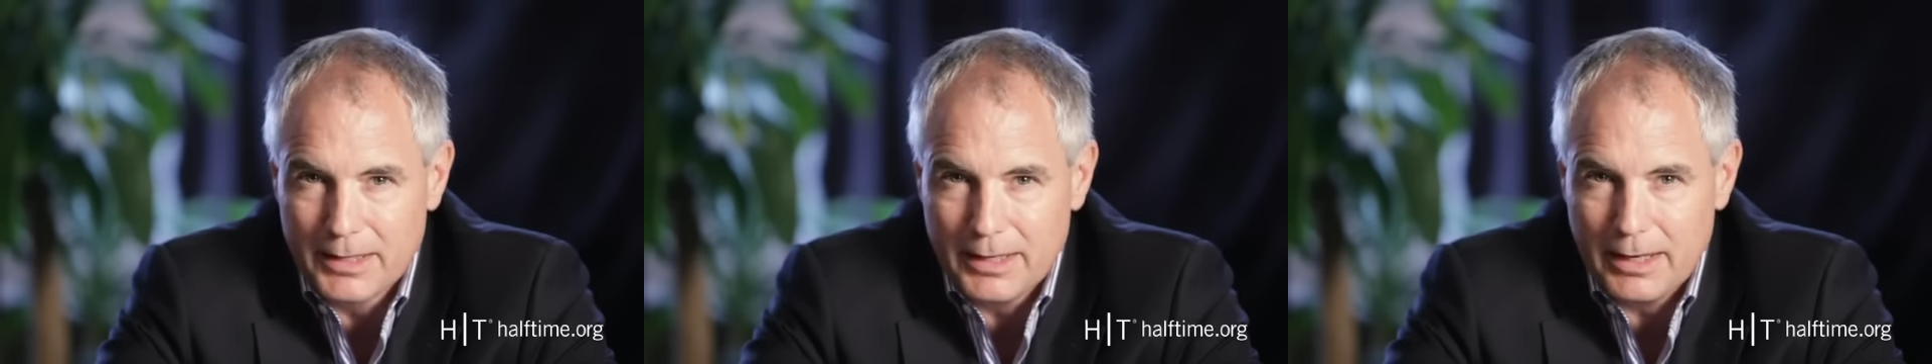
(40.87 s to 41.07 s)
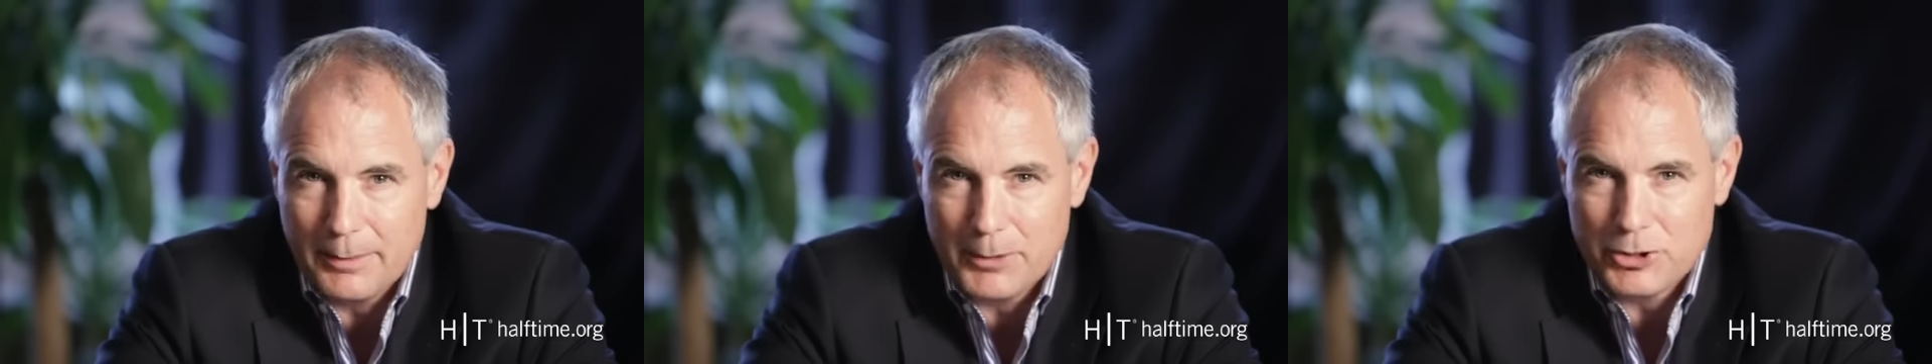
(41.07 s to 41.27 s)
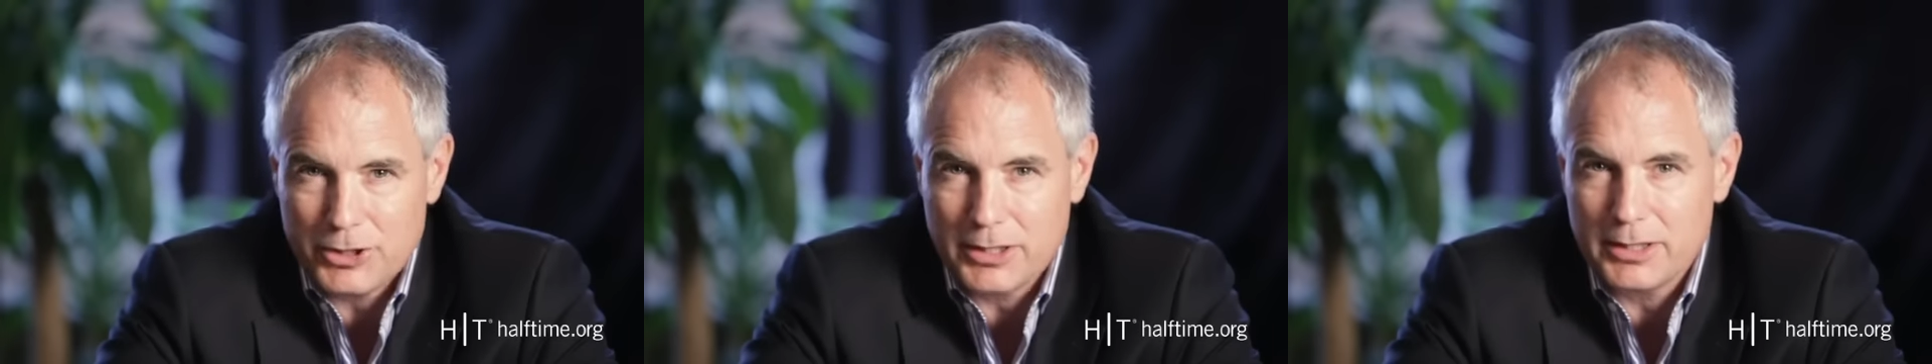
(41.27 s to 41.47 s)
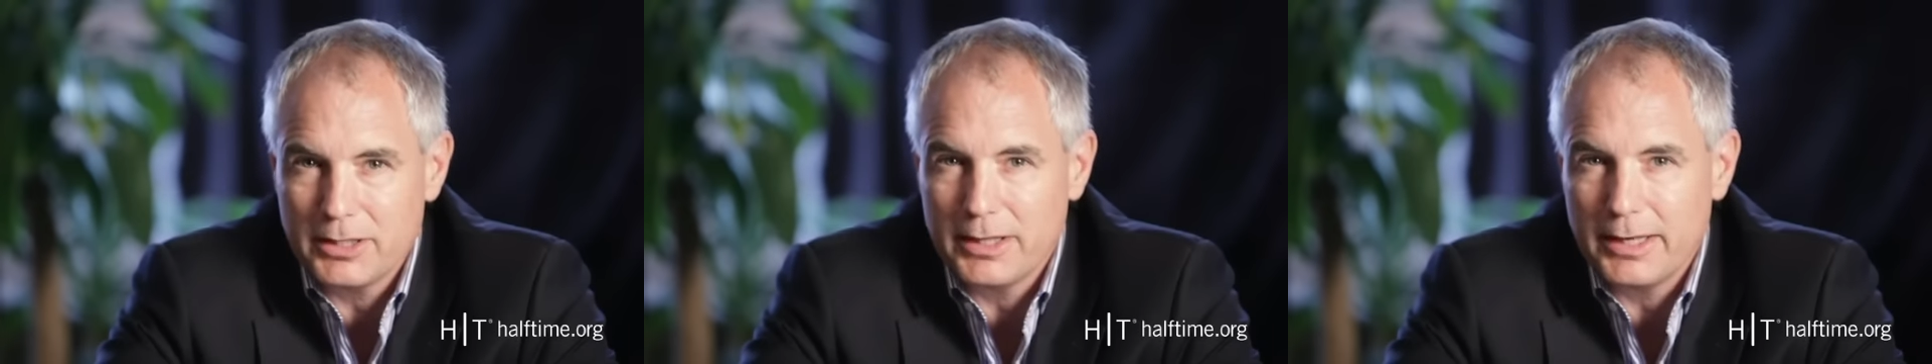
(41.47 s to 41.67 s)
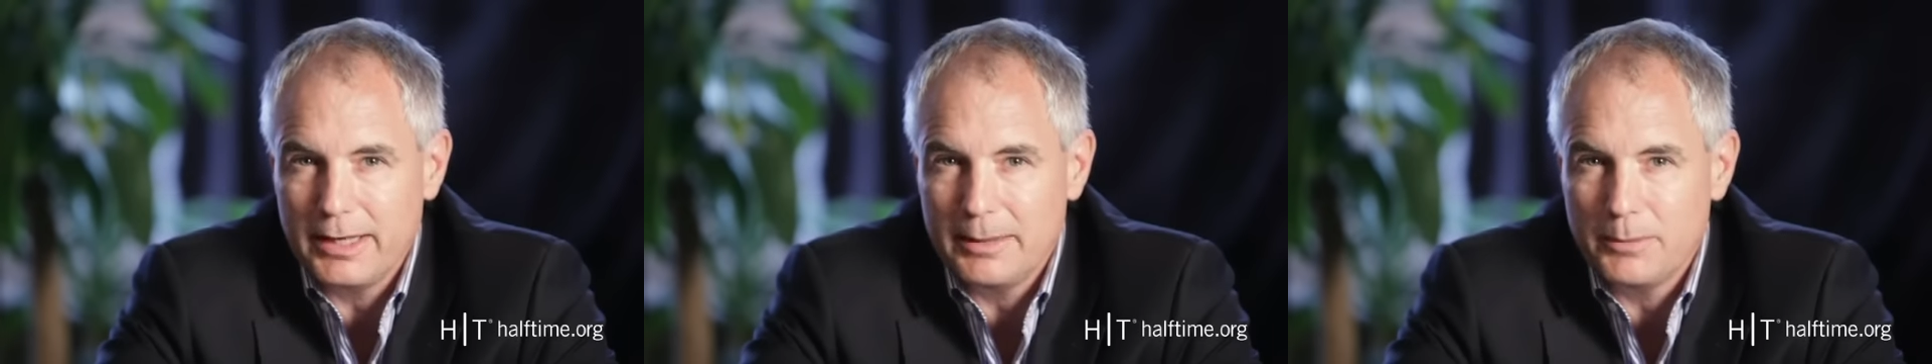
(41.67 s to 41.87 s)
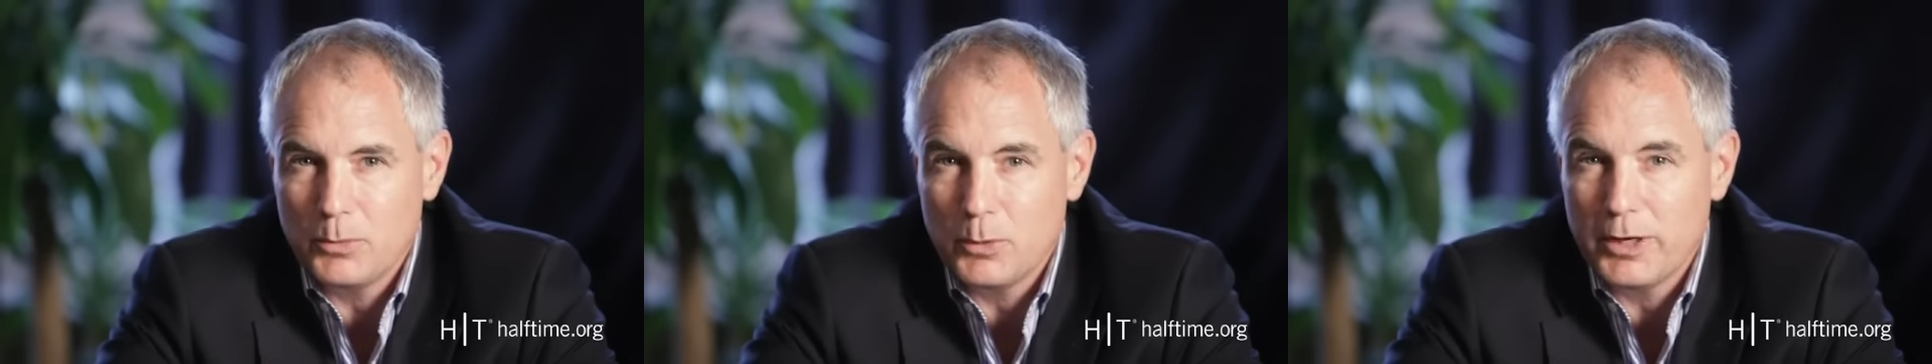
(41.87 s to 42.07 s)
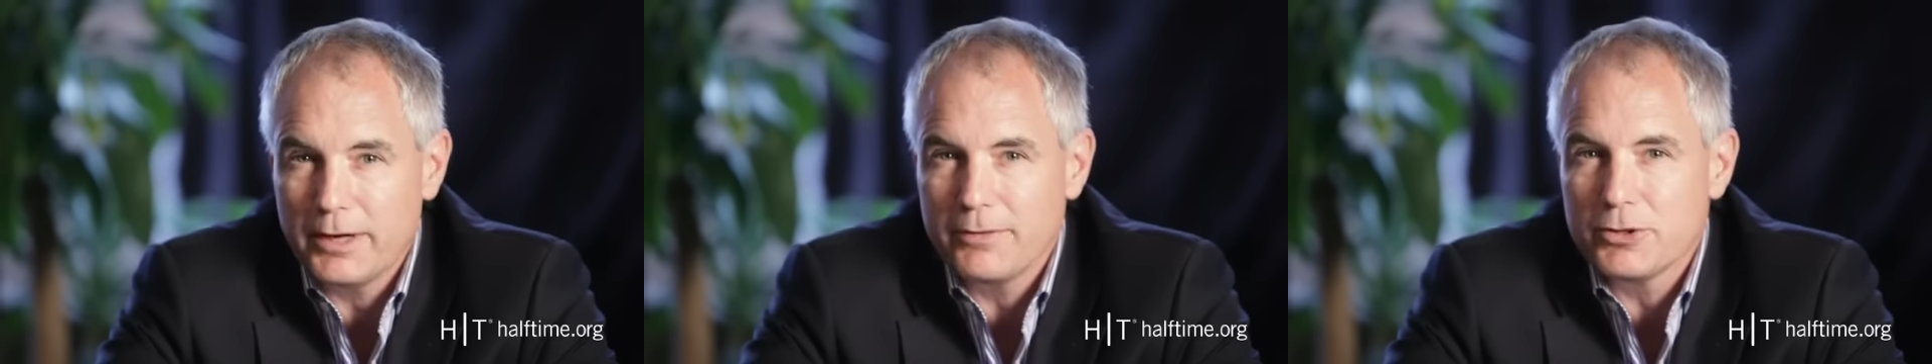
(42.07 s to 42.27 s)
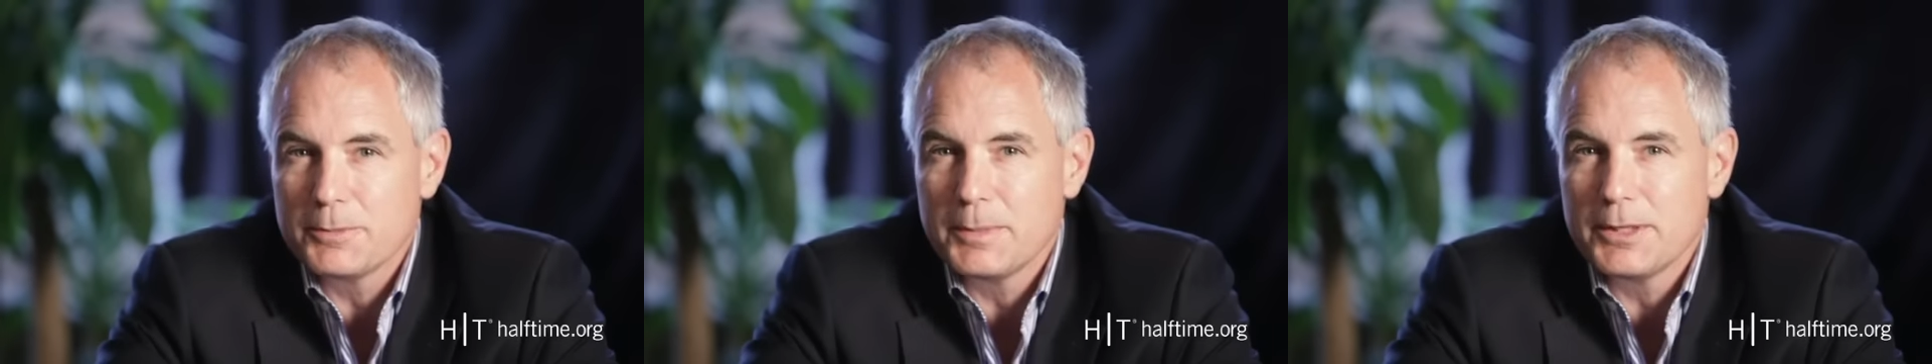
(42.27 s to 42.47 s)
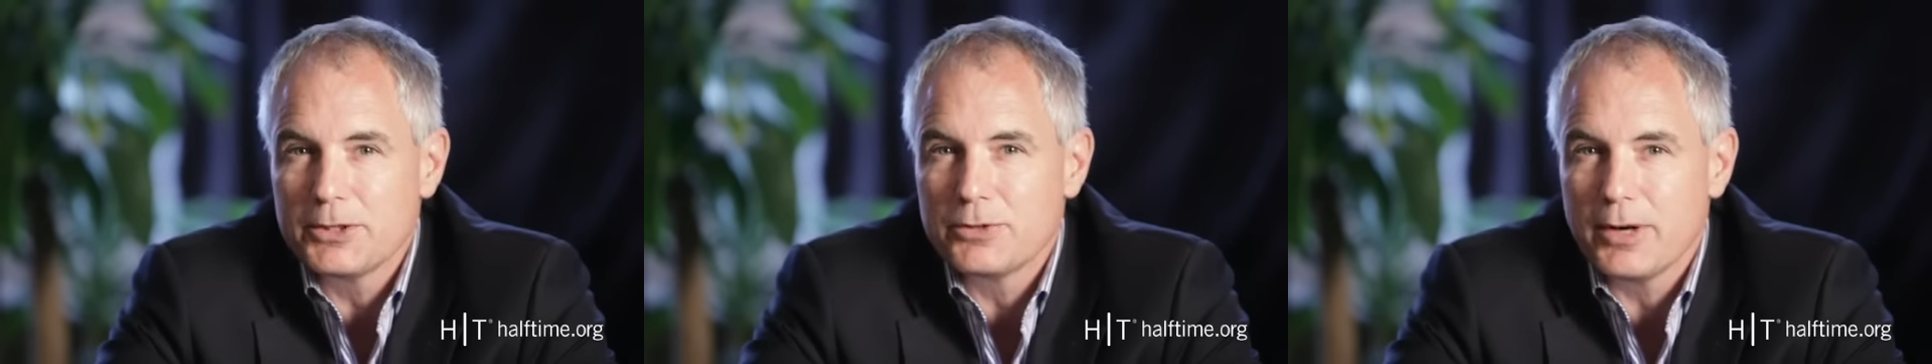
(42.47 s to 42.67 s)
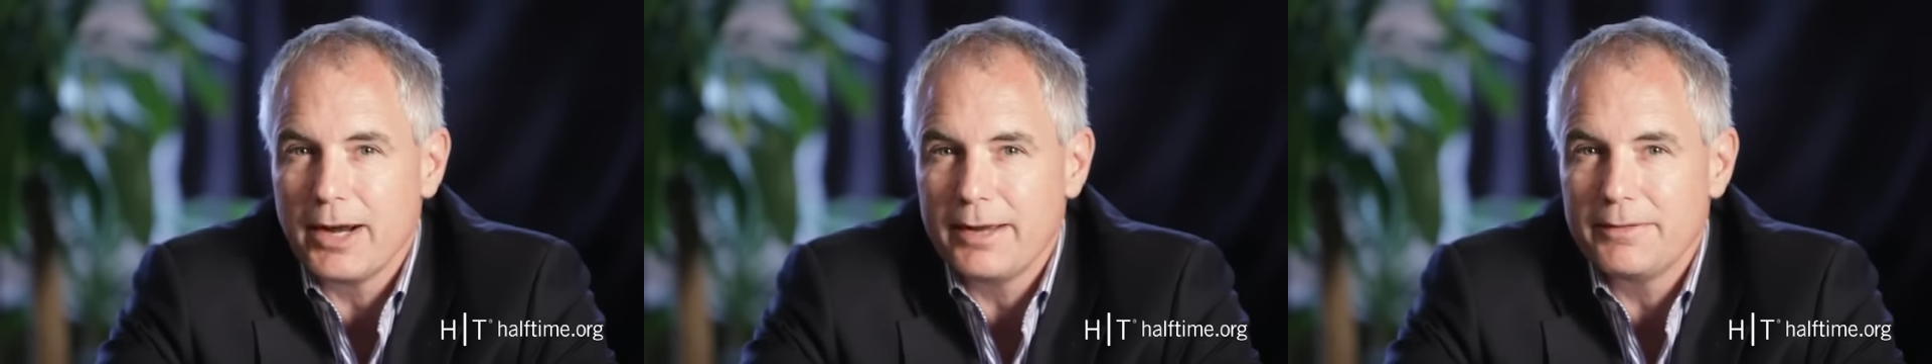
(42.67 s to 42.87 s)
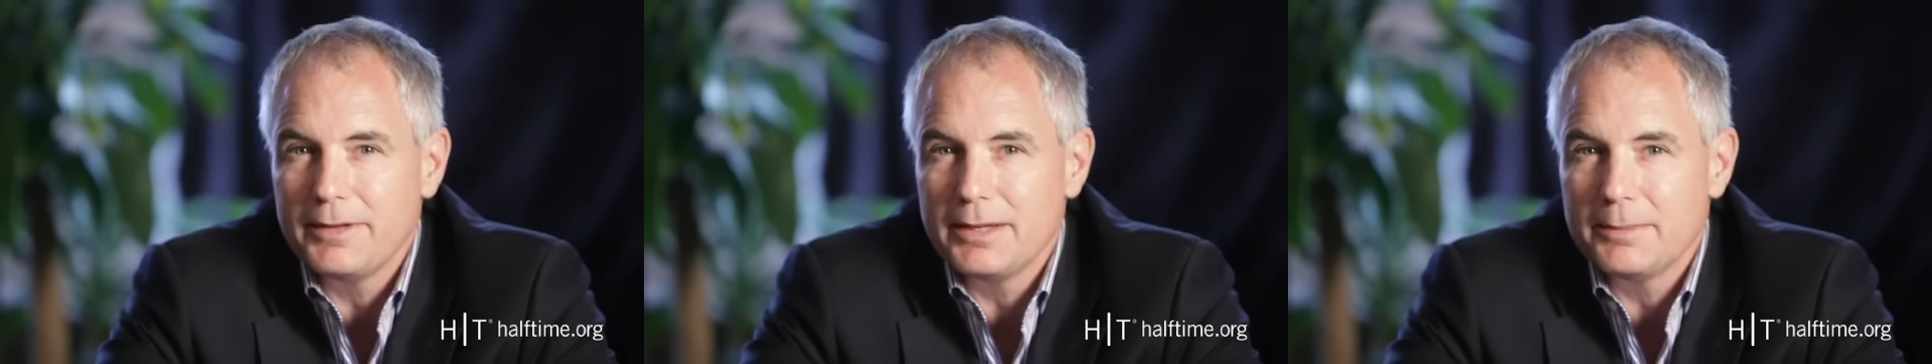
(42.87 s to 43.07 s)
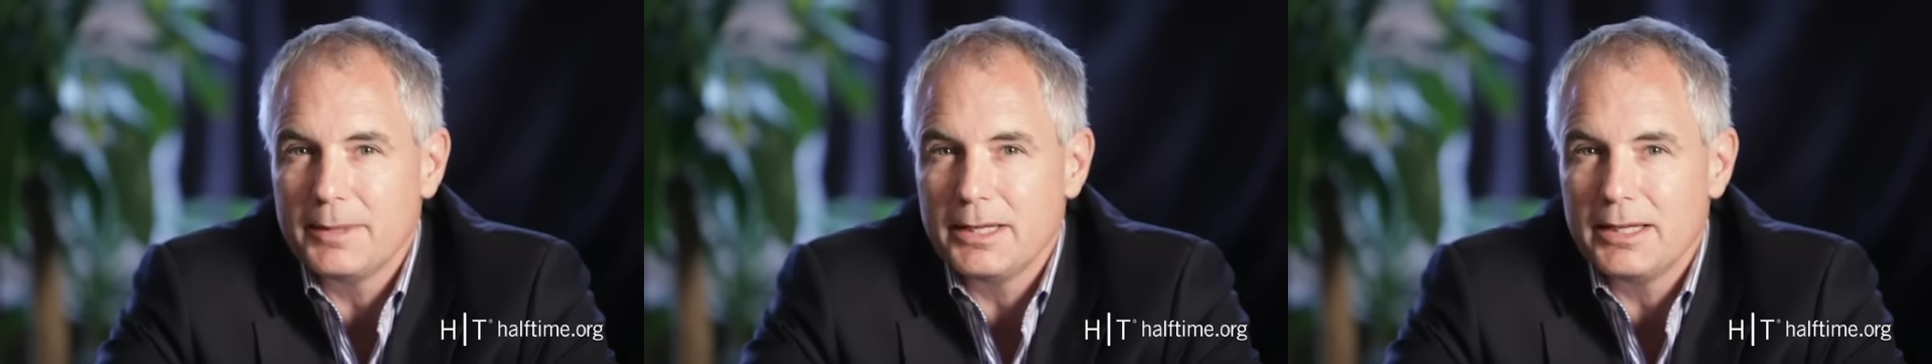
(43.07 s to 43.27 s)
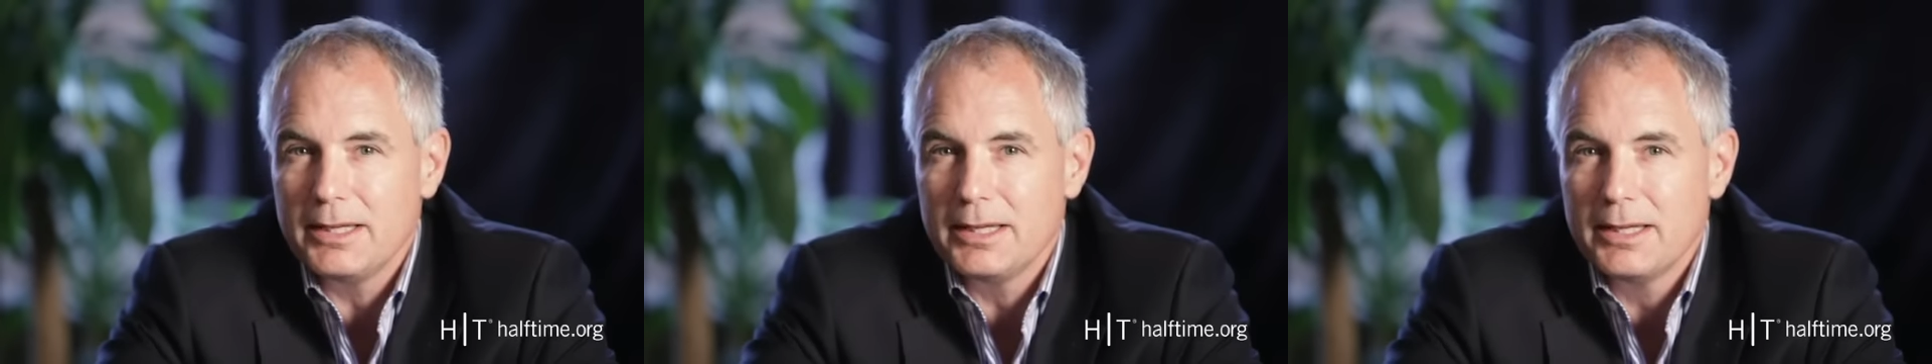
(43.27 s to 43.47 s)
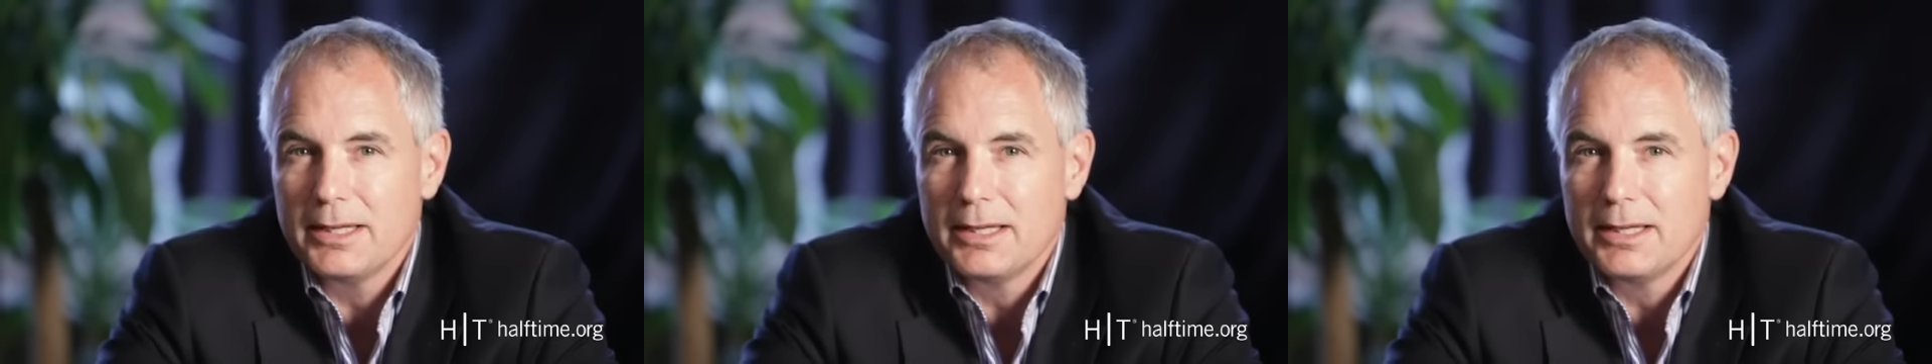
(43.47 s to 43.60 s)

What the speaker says: how much acclaim, whatever's been driving me